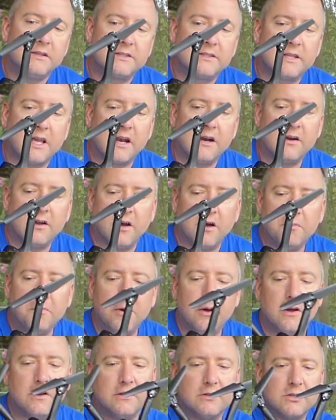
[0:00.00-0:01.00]
set it up
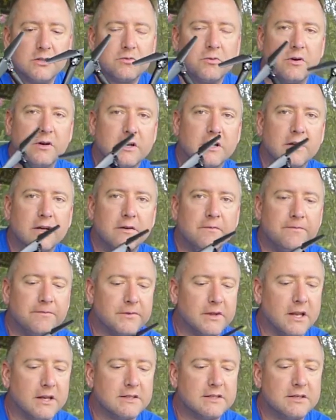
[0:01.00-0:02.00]
just wanted to
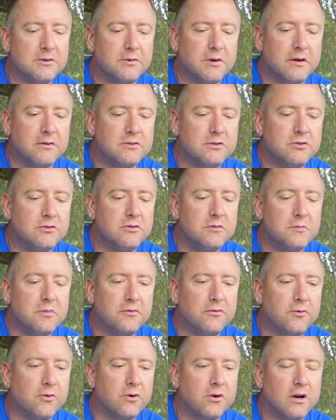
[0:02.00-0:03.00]
kind of see what I was doing
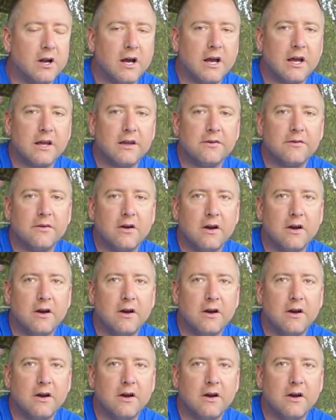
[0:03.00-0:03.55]
before I